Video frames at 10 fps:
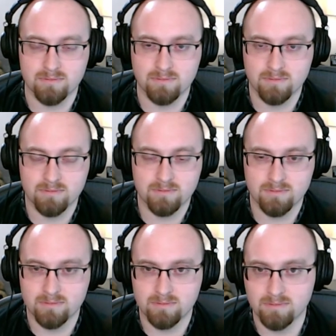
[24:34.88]

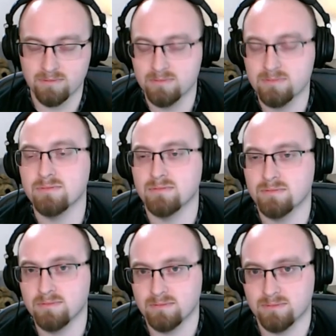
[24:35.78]

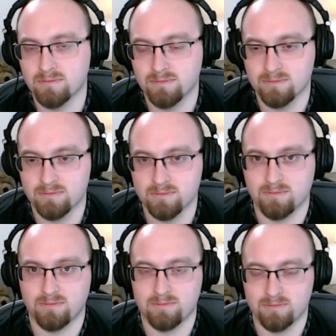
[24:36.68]

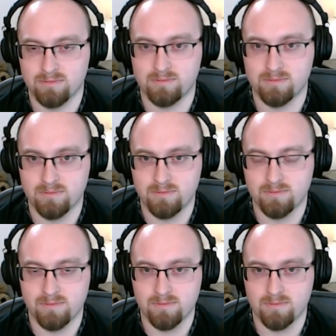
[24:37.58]

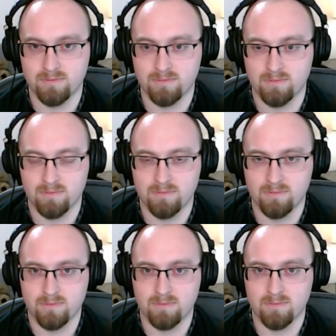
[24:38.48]

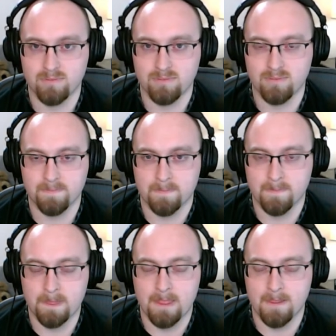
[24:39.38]

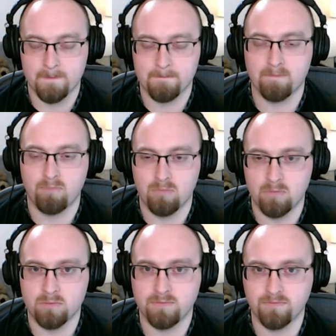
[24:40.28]
(not speaking)